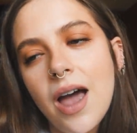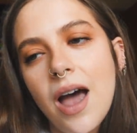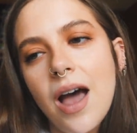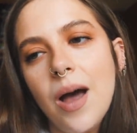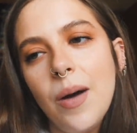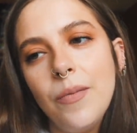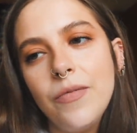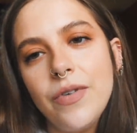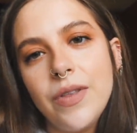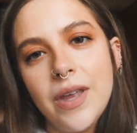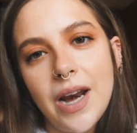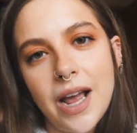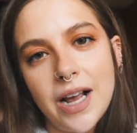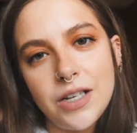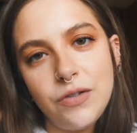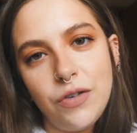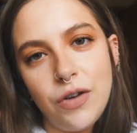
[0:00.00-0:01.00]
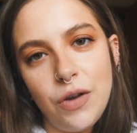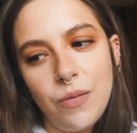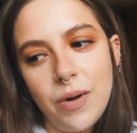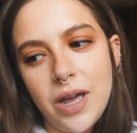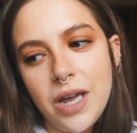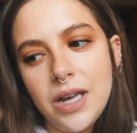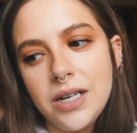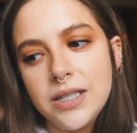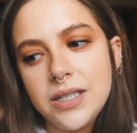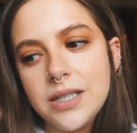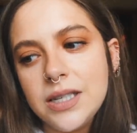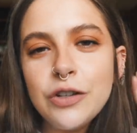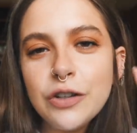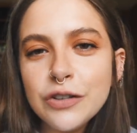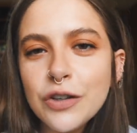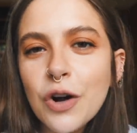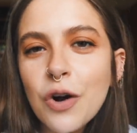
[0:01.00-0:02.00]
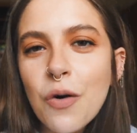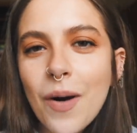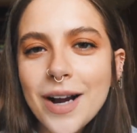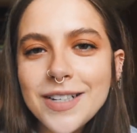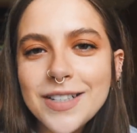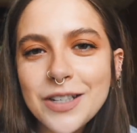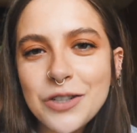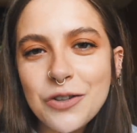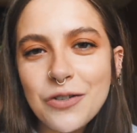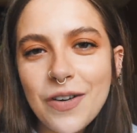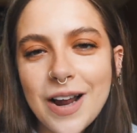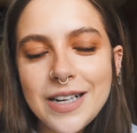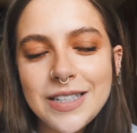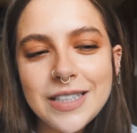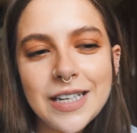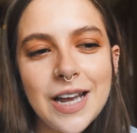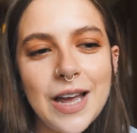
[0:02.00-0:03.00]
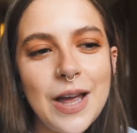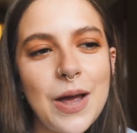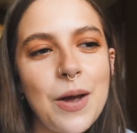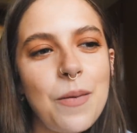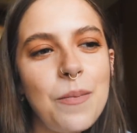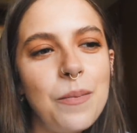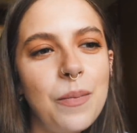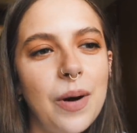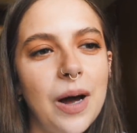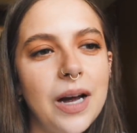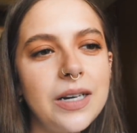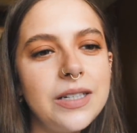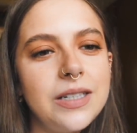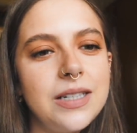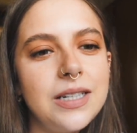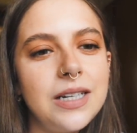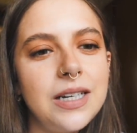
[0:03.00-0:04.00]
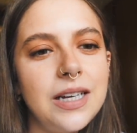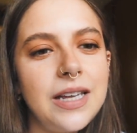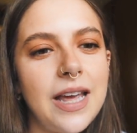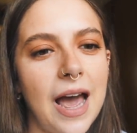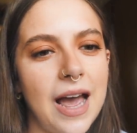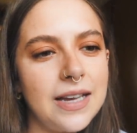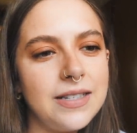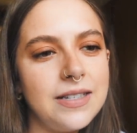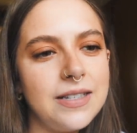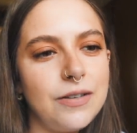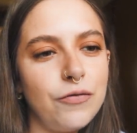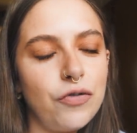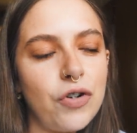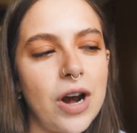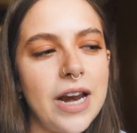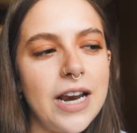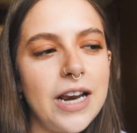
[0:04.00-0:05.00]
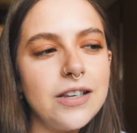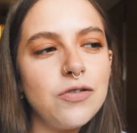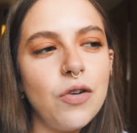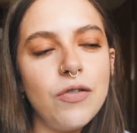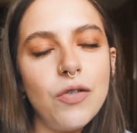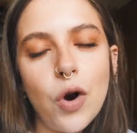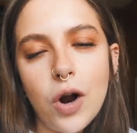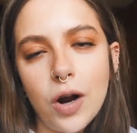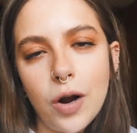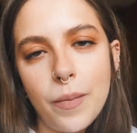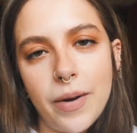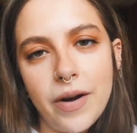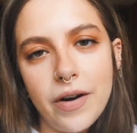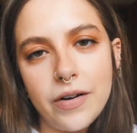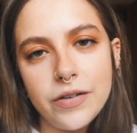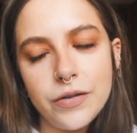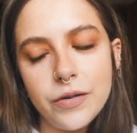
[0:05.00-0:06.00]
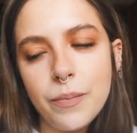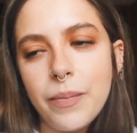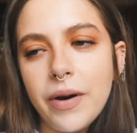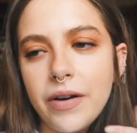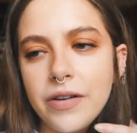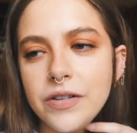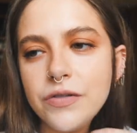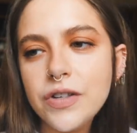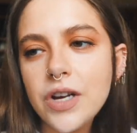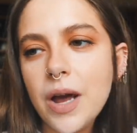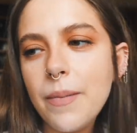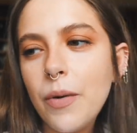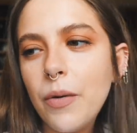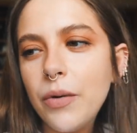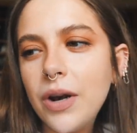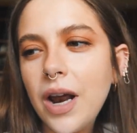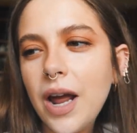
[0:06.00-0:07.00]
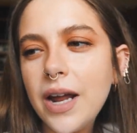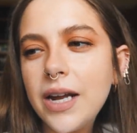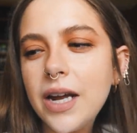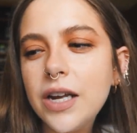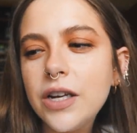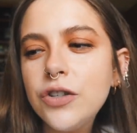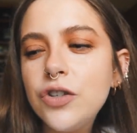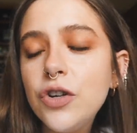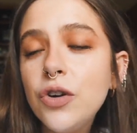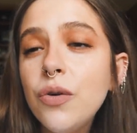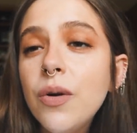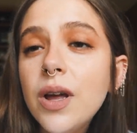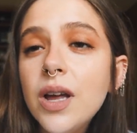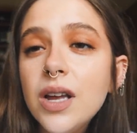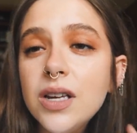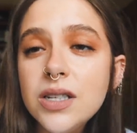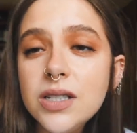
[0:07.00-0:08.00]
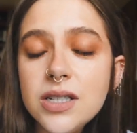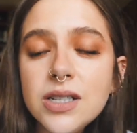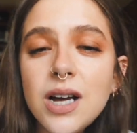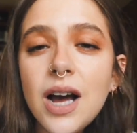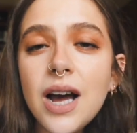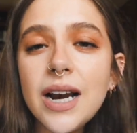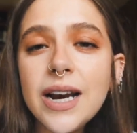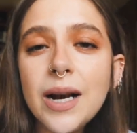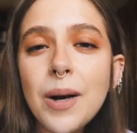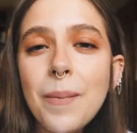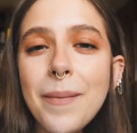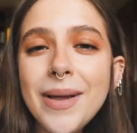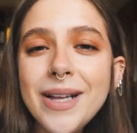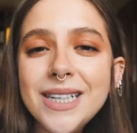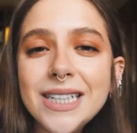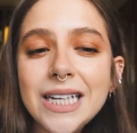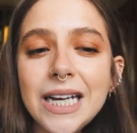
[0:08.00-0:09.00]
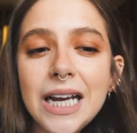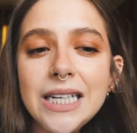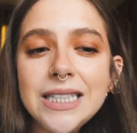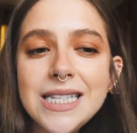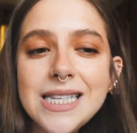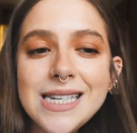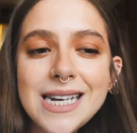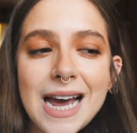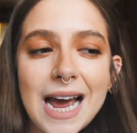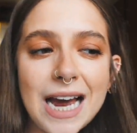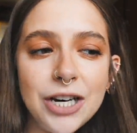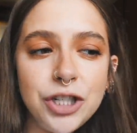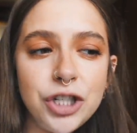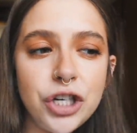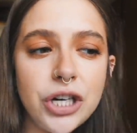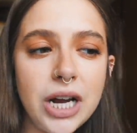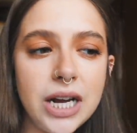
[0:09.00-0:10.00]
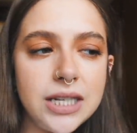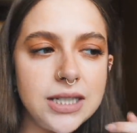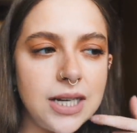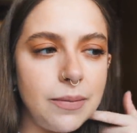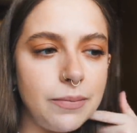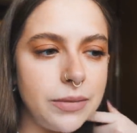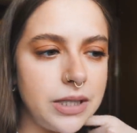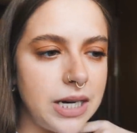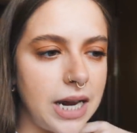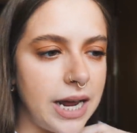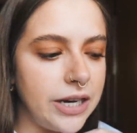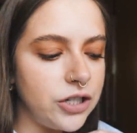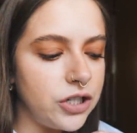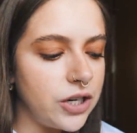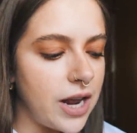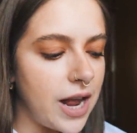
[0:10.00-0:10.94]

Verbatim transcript: um, for the next few weeks. So it's not quite such a risk, but yes, for any sort of longer periods, periods of time, I would like to start a little milk stash at some stage.